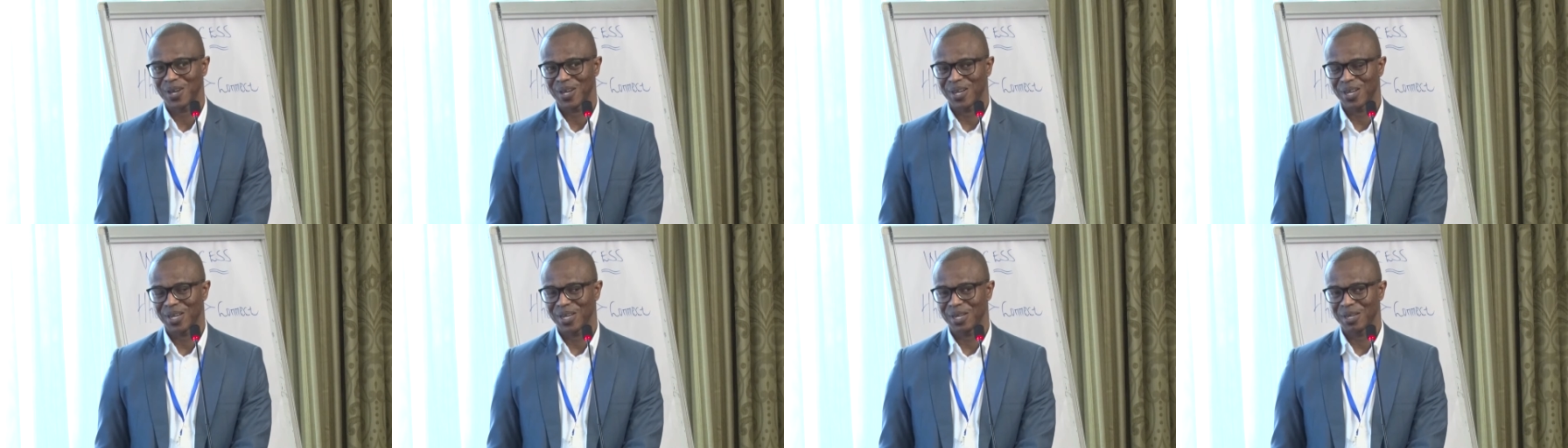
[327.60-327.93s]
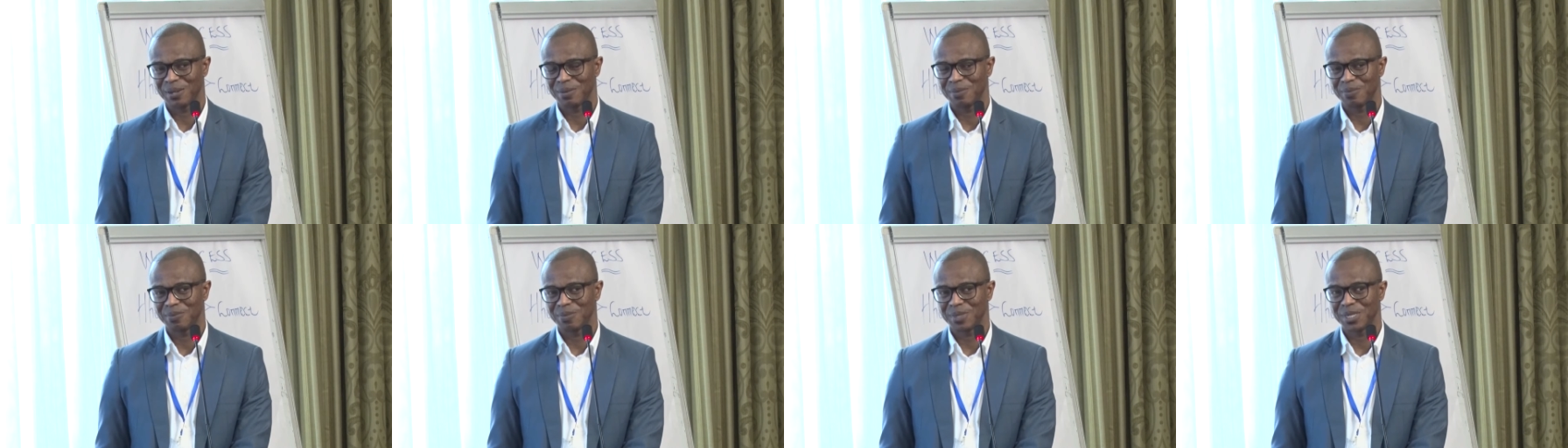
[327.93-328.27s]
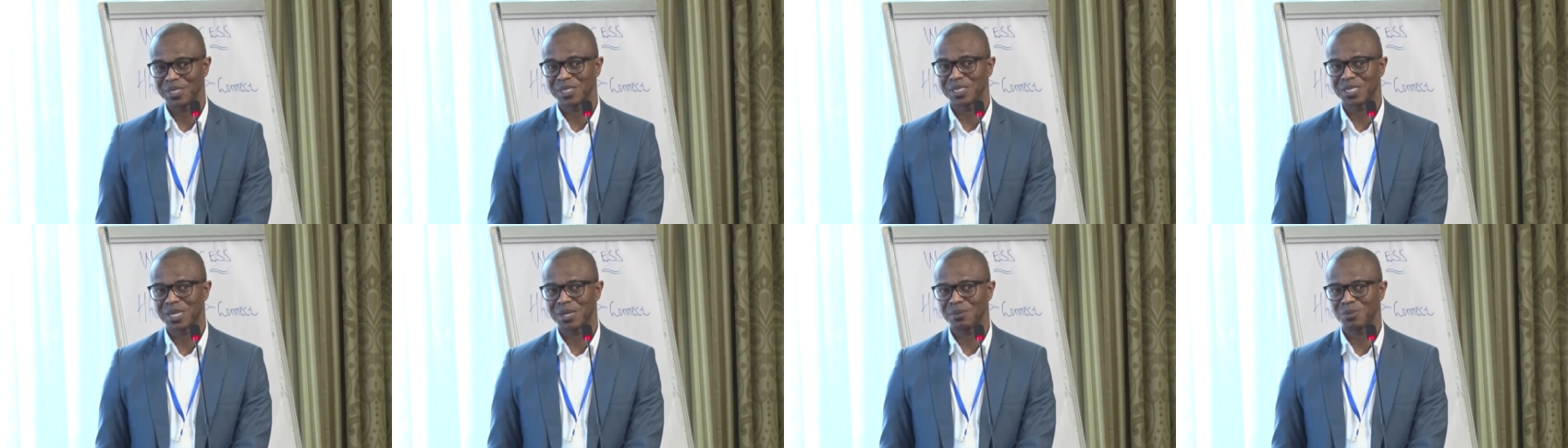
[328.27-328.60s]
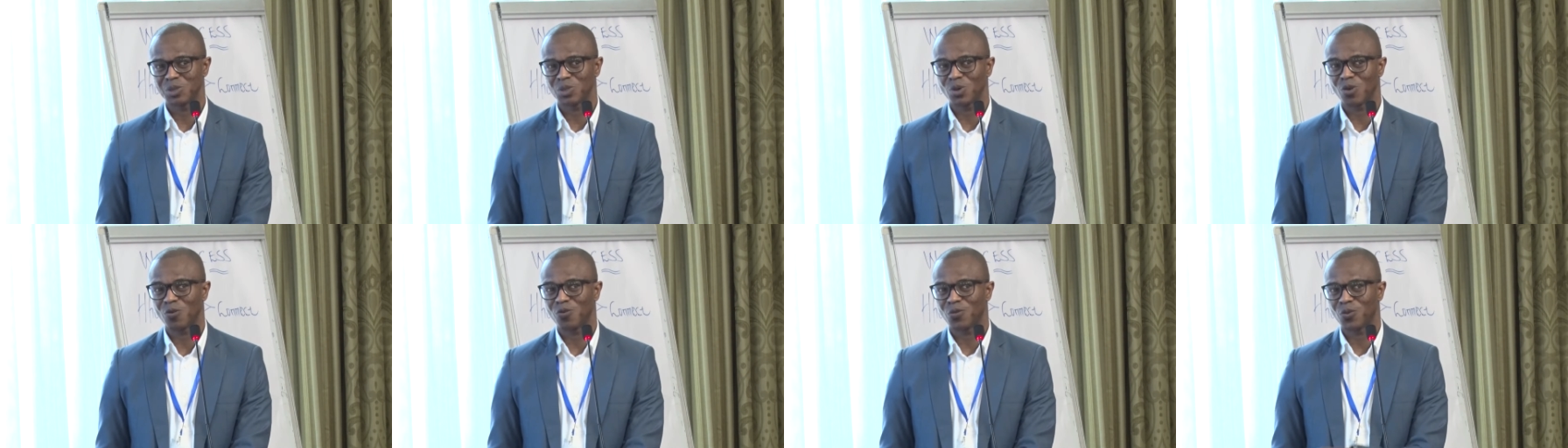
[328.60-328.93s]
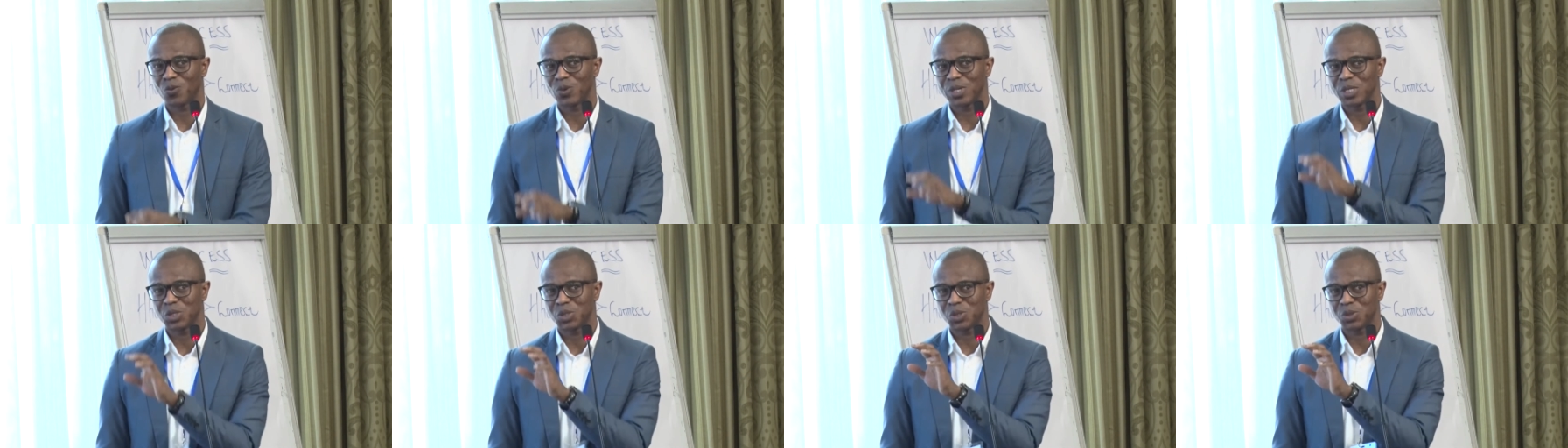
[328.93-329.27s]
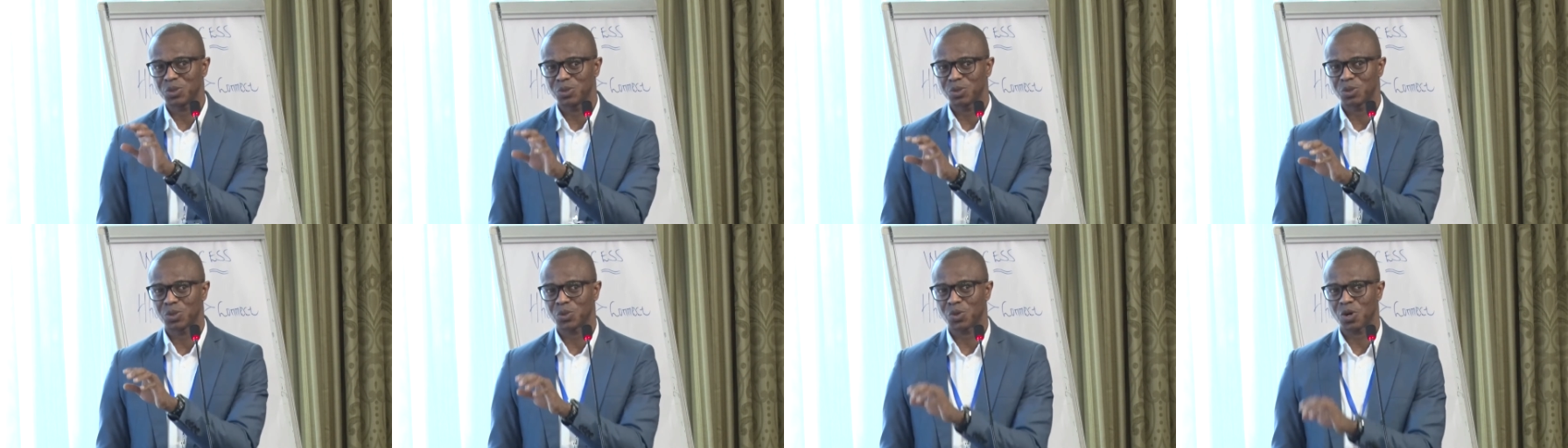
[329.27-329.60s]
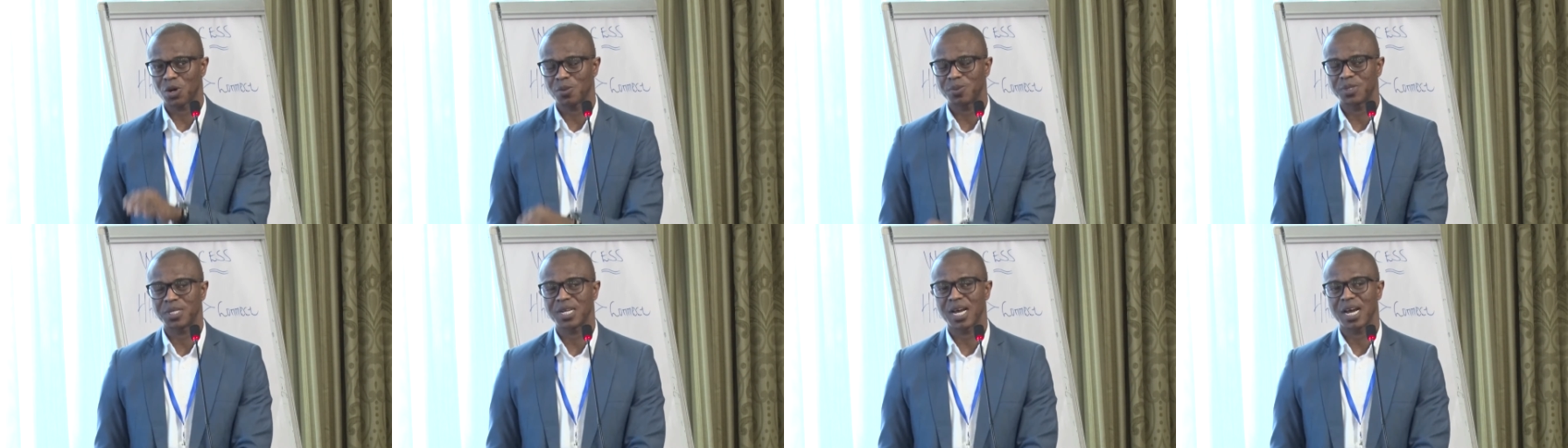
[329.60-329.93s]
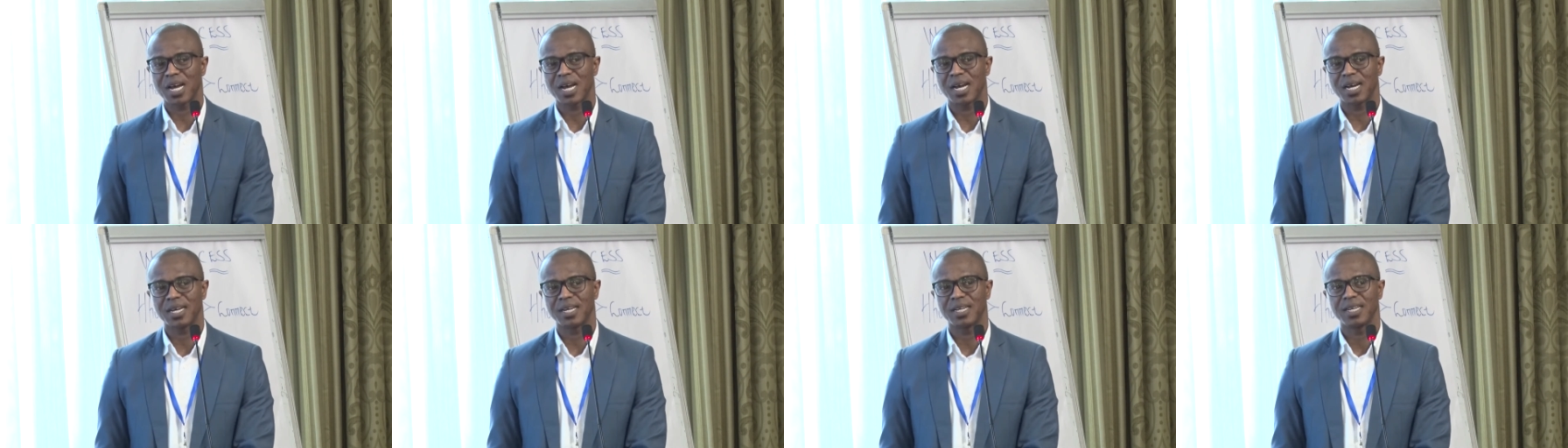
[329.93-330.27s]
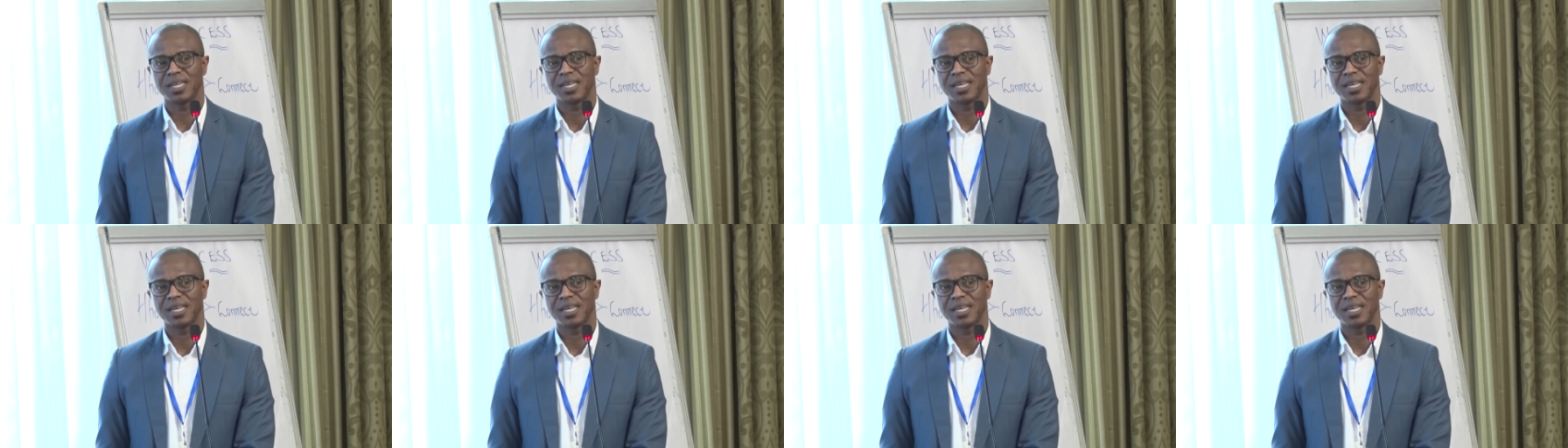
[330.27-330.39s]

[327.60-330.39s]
um, in terms of which crops are